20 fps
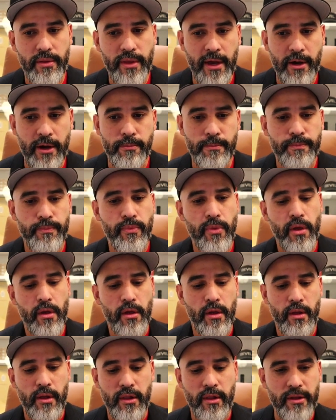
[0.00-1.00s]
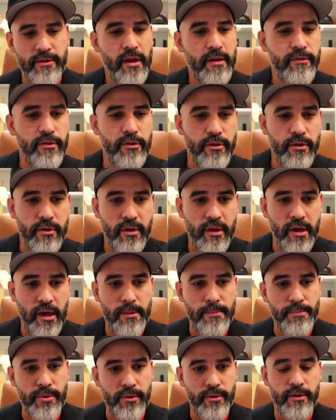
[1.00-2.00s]
Now, let's have a look
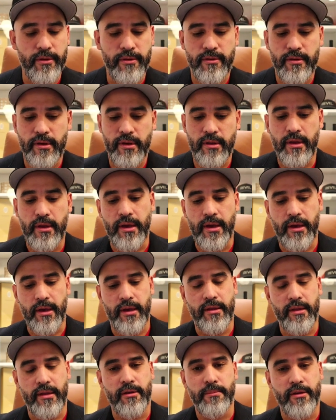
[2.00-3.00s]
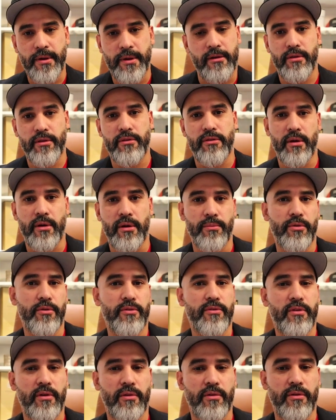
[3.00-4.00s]
at Burlington and compare the
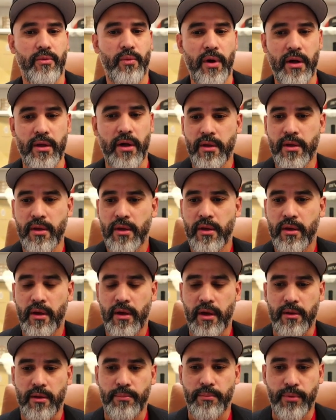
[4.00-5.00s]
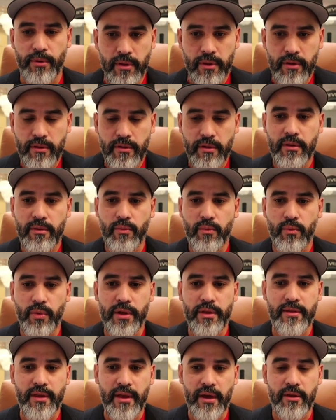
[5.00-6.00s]
numbers here as well. Burlington
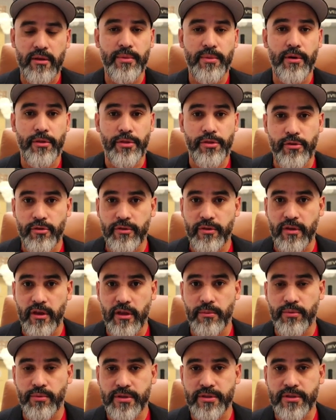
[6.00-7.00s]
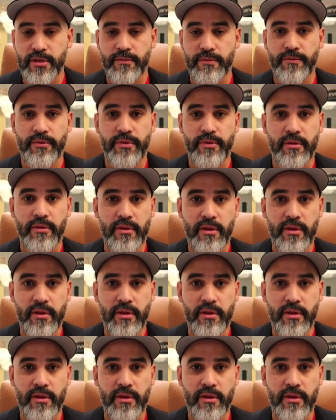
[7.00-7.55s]
went down about 13% for the